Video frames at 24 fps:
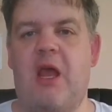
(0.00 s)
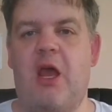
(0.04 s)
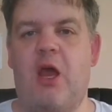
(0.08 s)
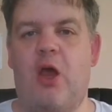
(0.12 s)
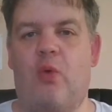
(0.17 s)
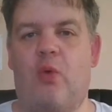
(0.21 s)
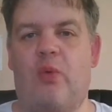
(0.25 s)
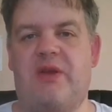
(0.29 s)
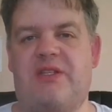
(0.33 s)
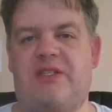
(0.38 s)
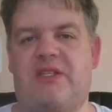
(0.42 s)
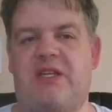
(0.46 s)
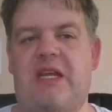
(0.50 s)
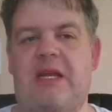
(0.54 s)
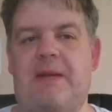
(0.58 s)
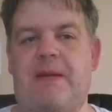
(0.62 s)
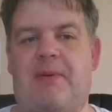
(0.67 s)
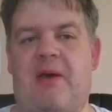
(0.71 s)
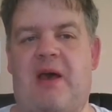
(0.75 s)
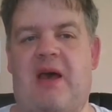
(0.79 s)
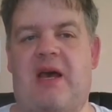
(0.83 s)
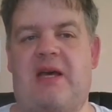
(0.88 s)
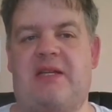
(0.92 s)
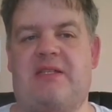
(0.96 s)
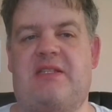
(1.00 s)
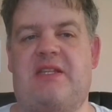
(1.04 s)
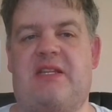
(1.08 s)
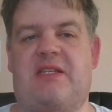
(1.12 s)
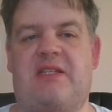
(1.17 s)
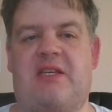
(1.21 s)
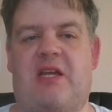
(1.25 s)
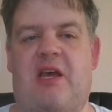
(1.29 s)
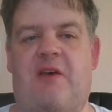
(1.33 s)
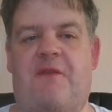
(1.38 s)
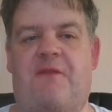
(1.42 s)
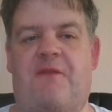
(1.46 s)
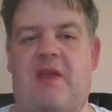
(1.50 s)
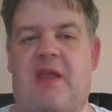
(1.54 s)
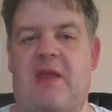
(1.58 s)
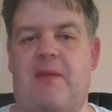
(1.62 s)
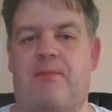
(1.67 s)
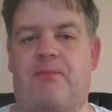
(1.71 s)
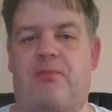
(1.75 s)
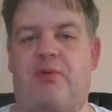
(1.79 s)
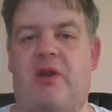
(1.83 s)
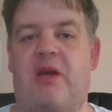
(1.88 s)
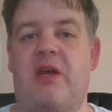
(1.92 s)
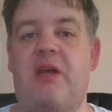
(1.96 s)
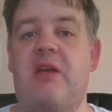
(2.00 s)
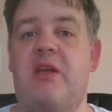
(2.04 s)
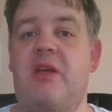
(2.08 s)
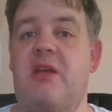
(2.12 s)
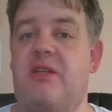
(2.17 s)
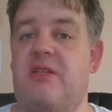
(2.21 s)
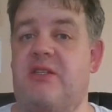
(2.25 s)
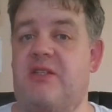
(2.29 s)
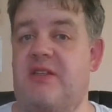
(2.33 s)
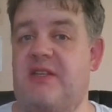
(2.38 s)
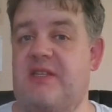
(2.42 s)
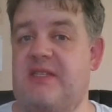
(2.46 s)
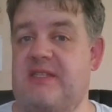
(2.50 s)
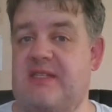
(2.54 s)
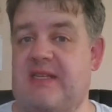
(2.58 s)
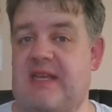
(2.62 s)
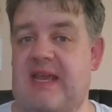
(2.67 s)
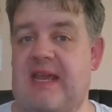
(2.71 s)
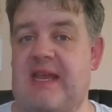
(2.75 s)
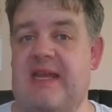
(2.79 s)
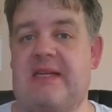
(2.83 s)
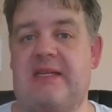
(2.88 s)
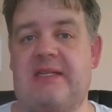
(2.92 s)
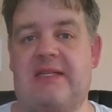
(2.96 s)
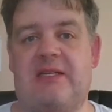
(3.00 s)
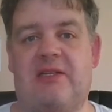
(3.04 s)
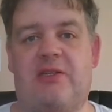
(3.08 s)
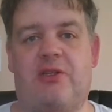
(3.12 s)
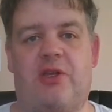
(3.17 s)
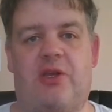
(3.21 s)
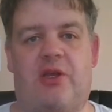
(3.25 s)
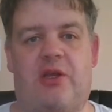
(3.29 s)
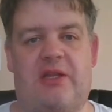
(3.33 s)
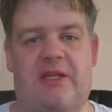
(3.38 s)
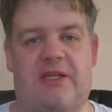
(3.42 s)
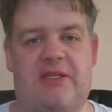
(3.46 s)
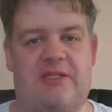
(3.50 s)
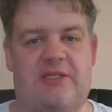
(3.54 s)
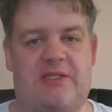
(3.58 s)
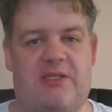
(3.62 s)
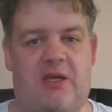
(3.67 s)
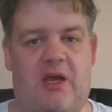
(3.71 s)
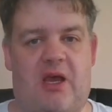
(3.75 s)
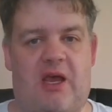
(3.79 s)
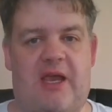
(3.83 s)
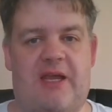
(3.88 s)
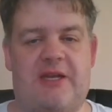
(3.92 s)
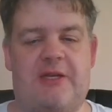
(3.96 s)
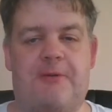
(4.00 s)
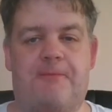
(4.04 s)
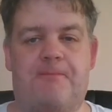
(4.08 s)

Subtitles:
We're seeing past the tough Emperor to the scared little girl inside.